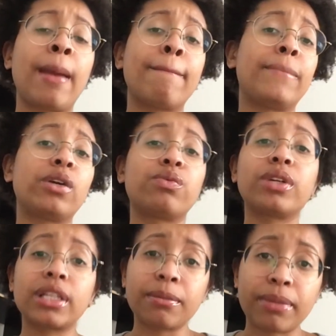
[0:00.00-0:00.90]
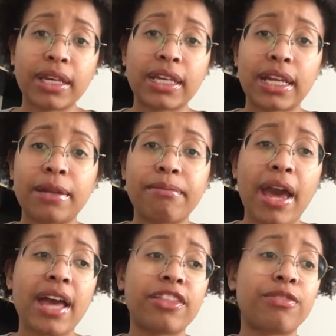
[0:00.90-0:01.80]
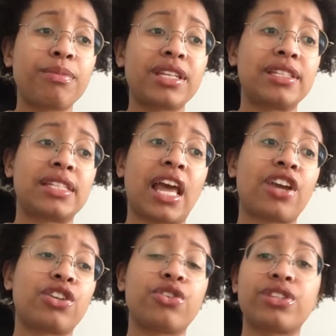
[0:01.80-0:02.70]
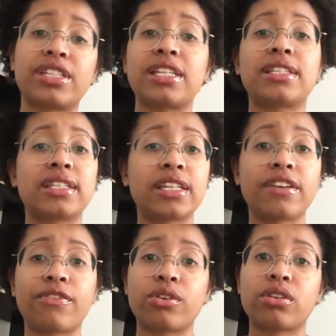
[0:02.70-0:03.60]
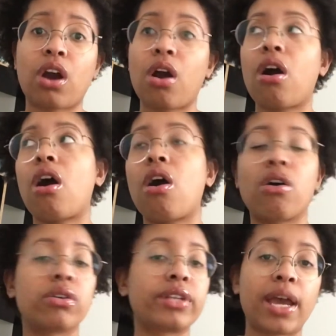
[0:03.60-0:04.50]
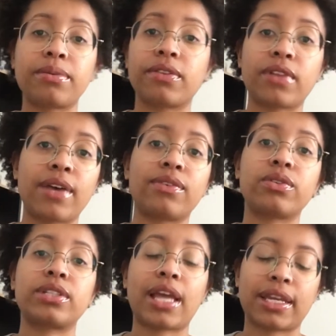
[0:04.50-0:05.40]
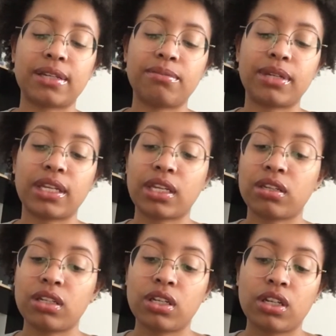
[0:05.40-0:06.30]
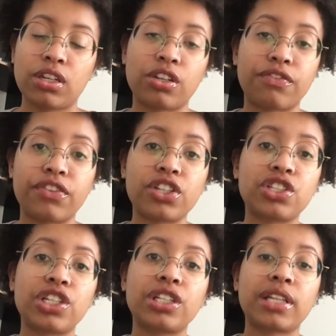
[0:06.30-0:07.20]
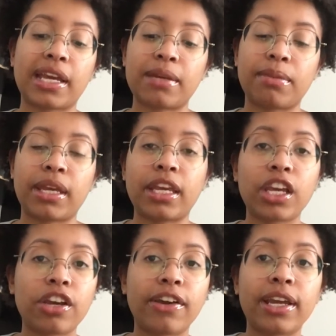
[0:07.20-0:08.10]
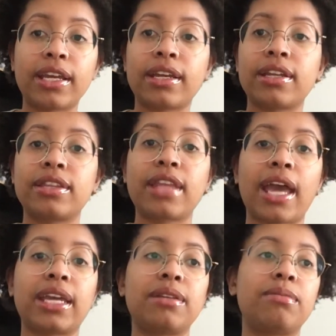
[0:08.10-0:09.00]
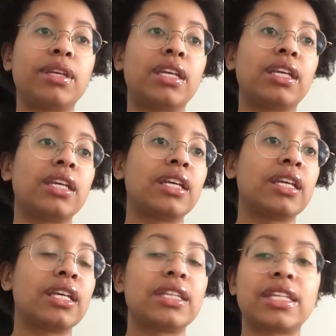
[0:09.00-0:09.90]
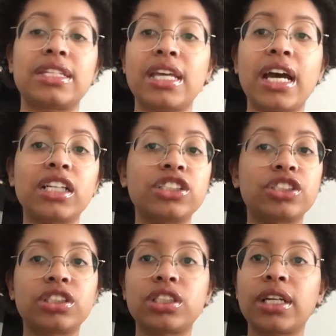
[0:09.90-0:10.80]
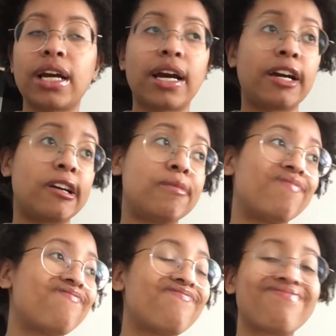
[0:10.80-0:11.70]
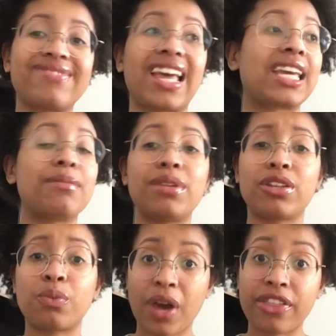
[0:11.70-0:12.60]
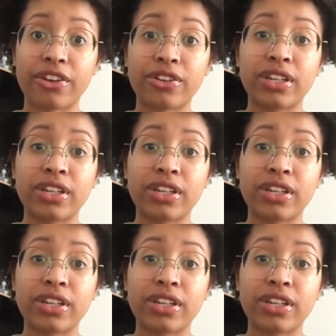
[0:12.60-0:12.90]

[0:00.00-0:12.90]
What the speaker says: But really being an empath means that you're sensitive on all types of levels. That can be your vision, that can be hearing, that can be the touch, that can be the weather.